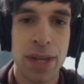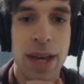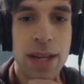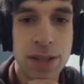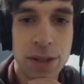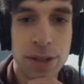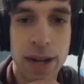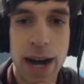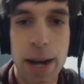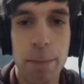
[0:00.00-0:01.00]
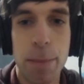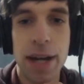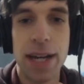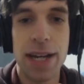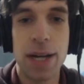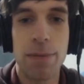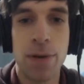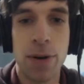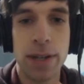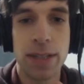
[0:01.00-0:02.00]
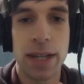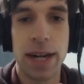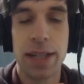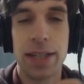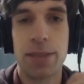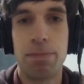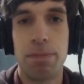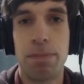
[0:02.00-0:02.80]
So I might end up focusing on this